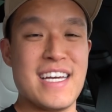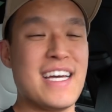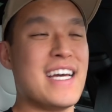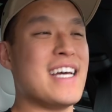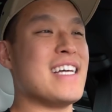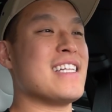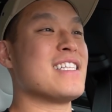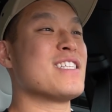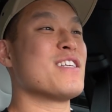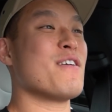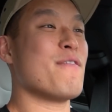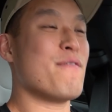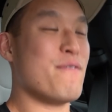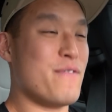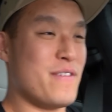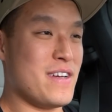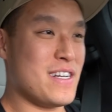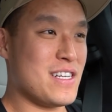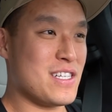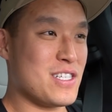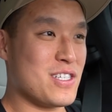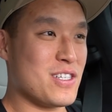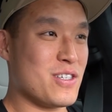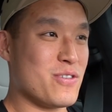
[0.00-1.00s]
It's
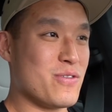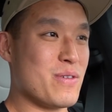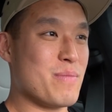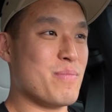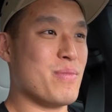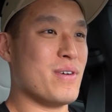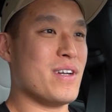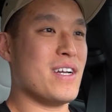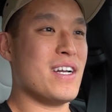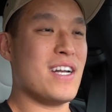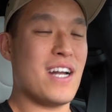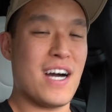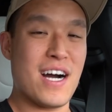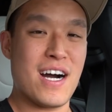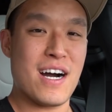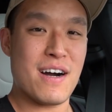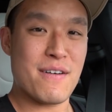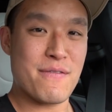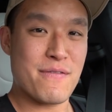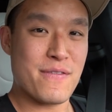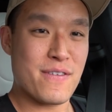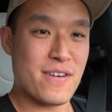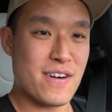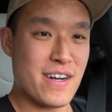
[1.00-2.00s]
official. We put an
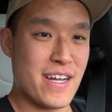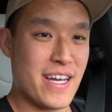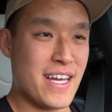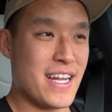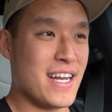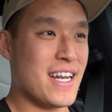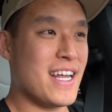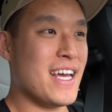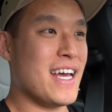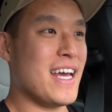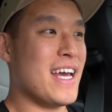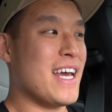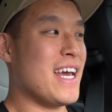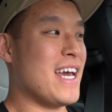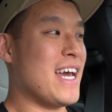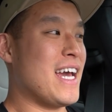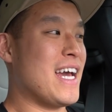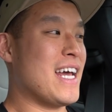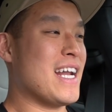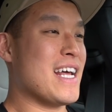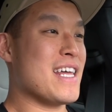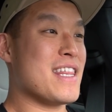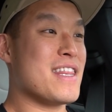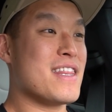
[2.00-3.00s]
offer in
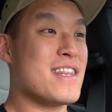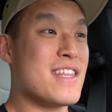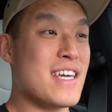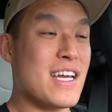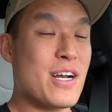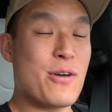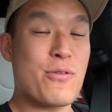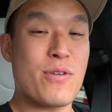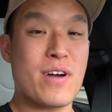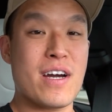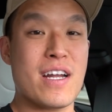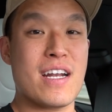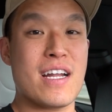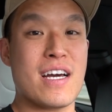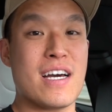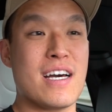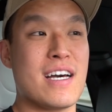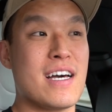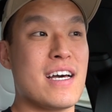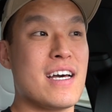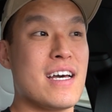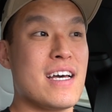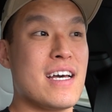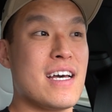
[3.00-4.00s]
and I think we're
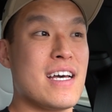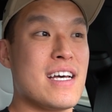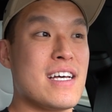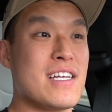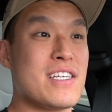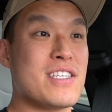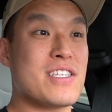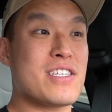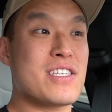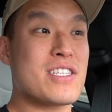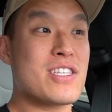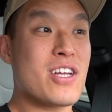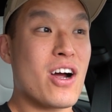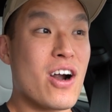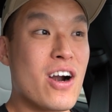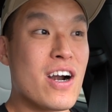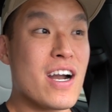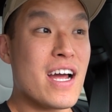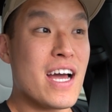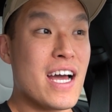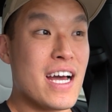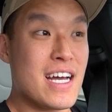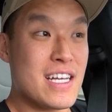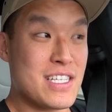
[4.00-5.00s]
gonna
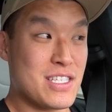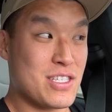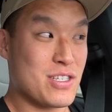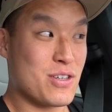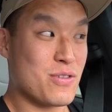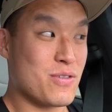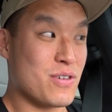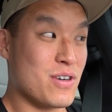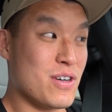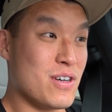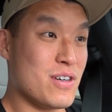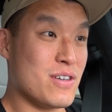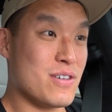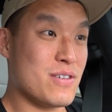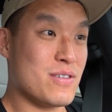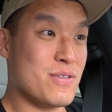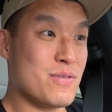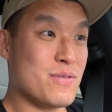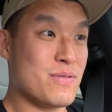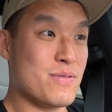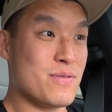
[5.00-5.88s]
start escrow